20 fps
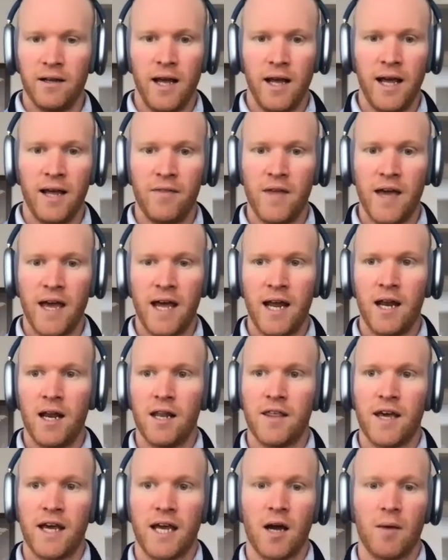And
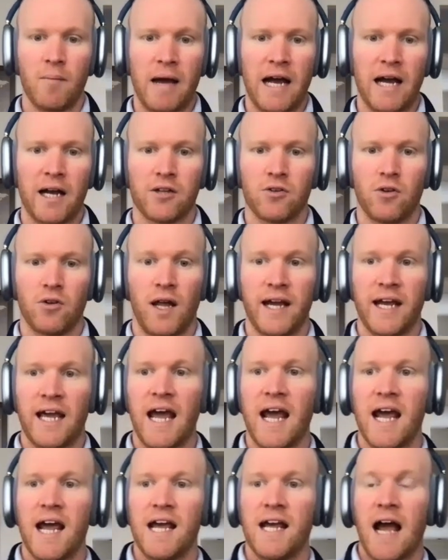then they come back and they're like,
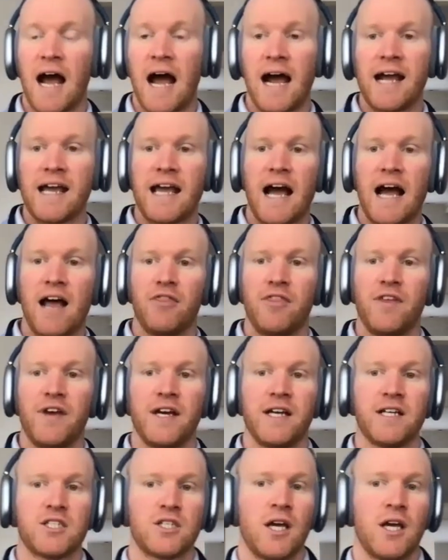hey, I got
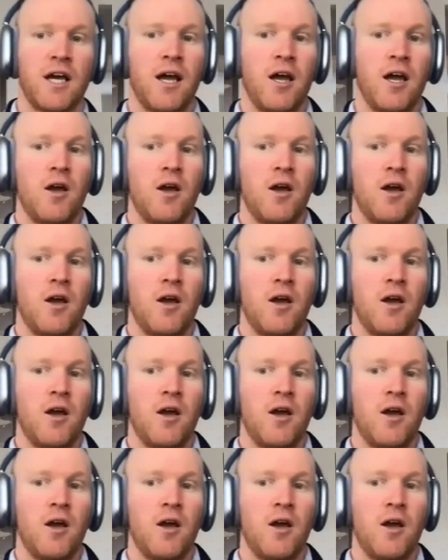this.